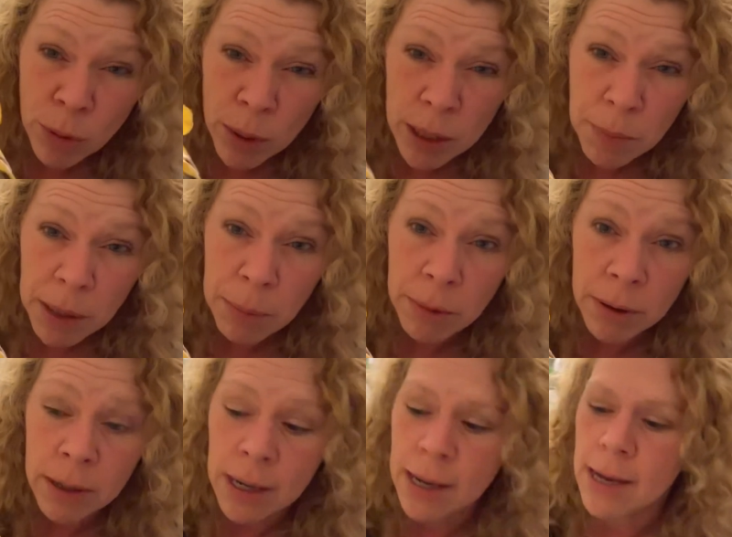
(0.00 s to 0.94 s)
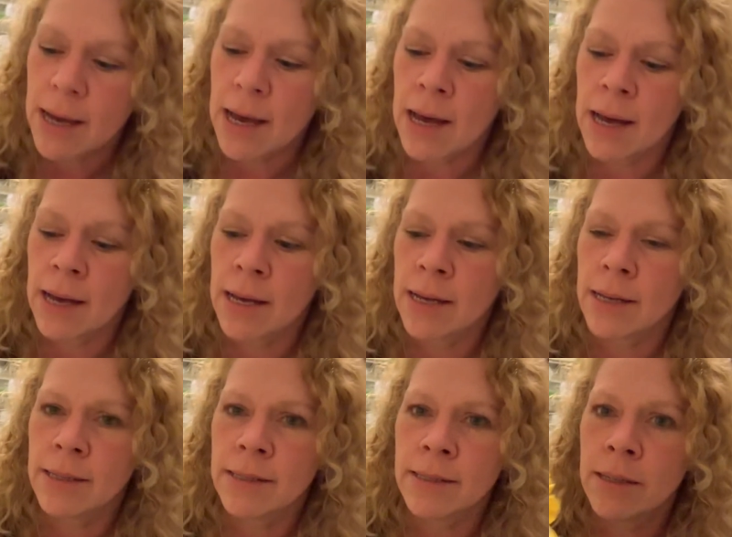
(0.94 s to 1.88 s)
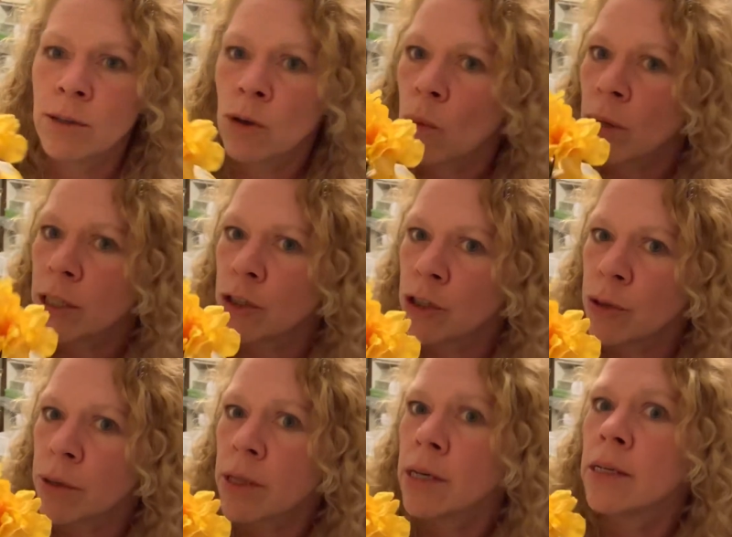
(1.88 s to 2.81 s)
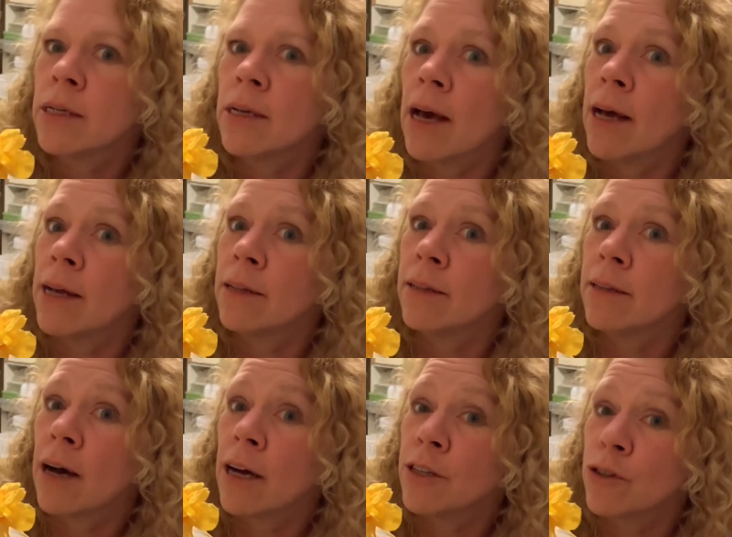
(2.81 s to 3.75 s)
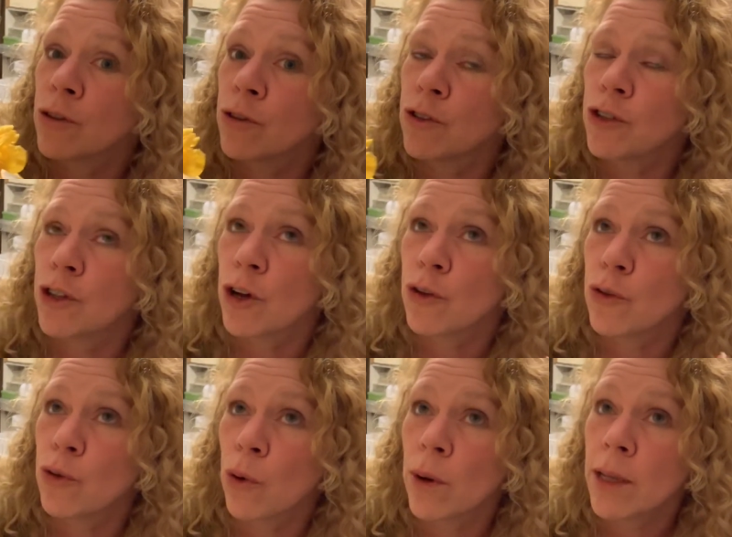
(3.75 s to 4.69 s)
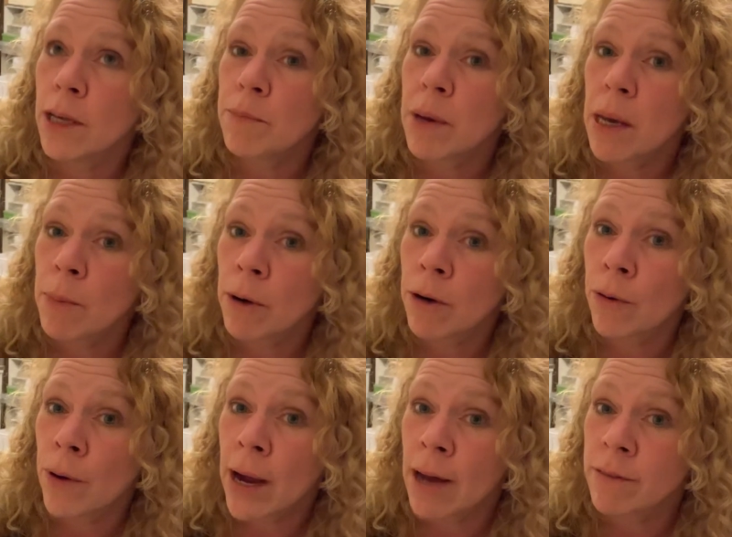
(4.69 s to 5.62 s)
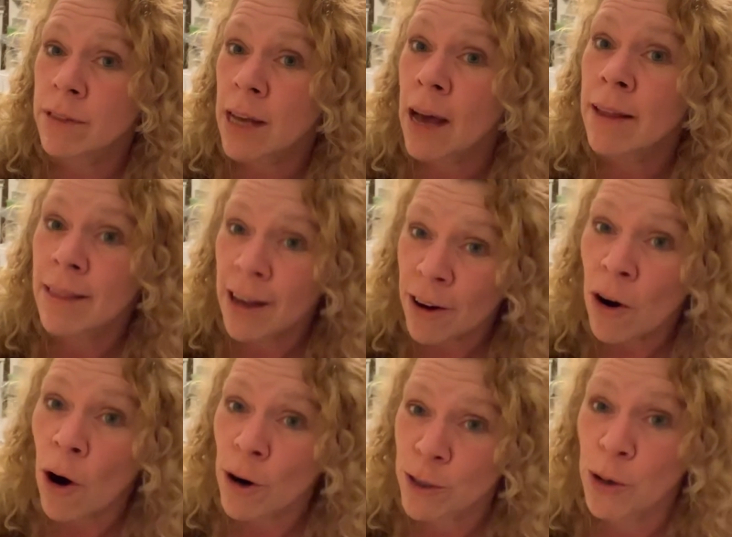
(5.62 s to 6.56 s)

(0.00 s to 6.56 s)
toilet paper and didn't know what to do with it. And I searched toilet paper crafts and there are